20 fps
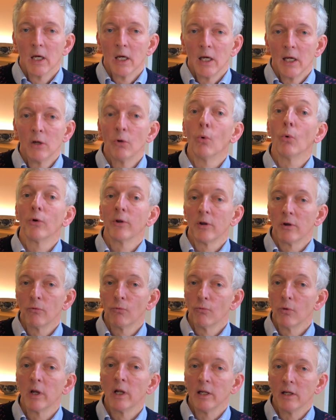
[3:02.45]
in order
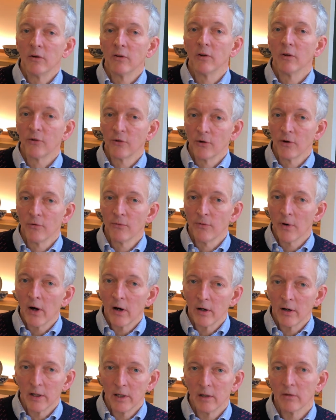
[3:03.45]
really to
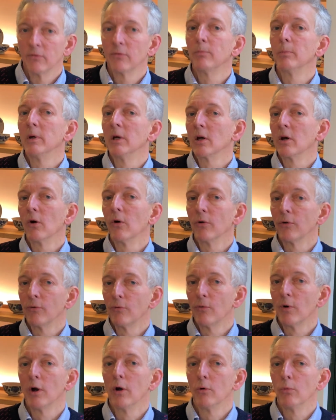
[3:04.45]
survive because
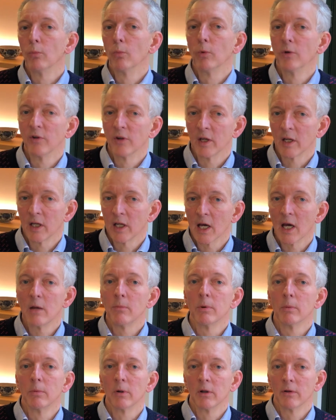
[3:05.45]
Rome was
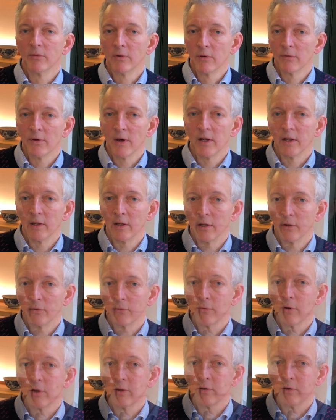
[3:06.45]
incapable of defending its
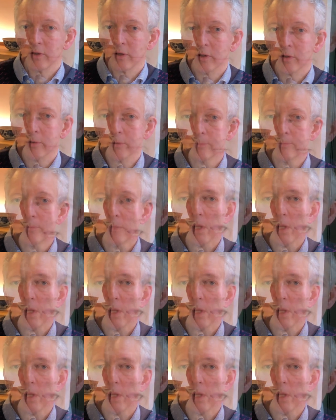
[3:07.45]
frontiers.